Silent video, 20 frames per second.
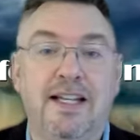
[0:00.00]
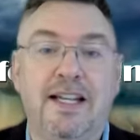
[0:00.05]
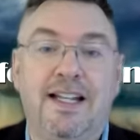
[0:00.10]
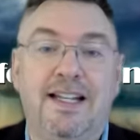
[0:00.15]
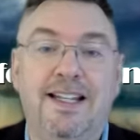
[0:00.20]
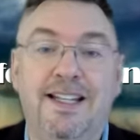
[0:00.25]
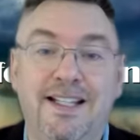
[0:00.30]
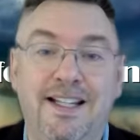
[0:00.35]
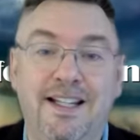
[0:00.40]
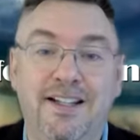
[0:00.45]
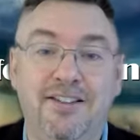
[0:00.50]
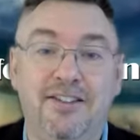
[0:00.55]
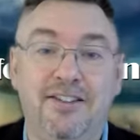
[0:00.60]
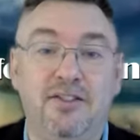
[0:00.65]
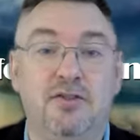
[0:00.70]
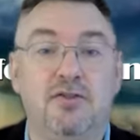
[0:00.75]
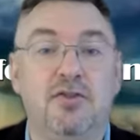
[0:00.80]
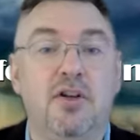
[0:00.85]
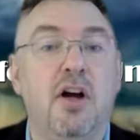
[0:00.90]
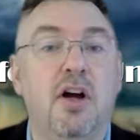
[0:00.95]
clinics,
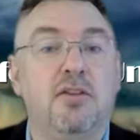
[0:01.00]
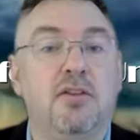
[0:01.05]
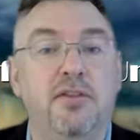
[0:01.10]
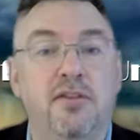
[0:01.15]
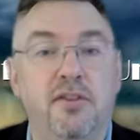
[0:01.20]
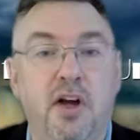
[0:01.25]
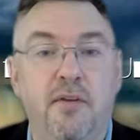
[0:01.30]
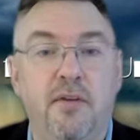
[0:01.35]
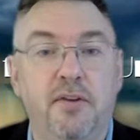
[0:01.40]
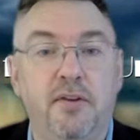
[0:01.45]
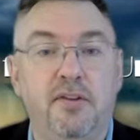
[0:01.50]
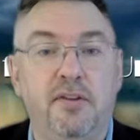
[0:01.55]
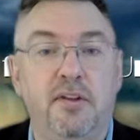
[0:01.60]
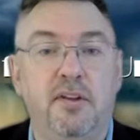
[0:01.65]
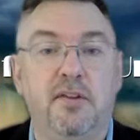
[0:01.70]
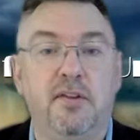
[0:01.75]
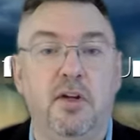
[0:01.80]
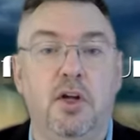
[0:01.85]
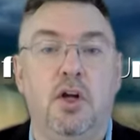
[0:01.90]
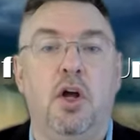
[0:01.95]
doctors'
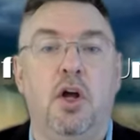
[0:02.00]
offices,